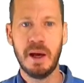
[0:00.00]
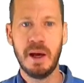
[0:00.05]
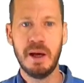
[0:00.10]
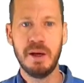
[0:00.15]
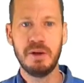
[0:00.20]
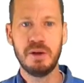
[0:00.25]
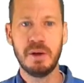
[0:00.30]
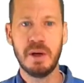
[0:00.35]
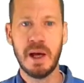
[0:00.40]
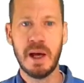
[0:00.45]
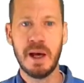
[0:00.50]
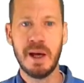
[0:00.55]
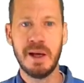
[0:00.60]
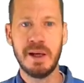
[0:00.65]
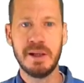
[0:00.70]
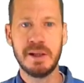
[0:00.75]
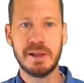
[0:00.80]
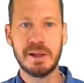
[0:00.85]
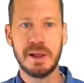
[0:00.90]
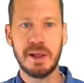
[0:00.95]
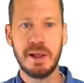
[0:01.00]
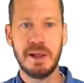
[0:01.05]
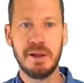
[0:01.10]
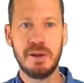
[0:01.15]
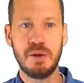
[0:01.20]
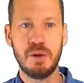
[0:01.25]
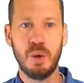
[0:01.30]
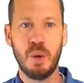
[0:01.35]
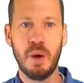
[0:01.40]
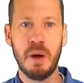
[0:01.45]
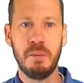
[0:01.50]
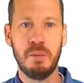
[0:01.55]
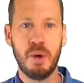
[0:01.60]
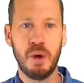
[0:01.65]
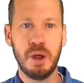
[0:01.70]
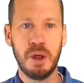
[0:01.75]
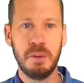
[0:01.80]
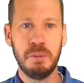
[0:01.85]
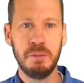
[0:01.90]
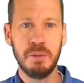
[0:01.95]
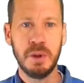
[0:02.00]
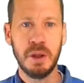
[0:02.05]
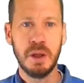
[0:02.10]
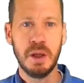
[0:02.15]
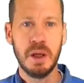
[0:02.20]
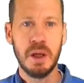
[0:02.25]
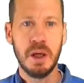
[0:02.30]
hydrolyzed into ammonium.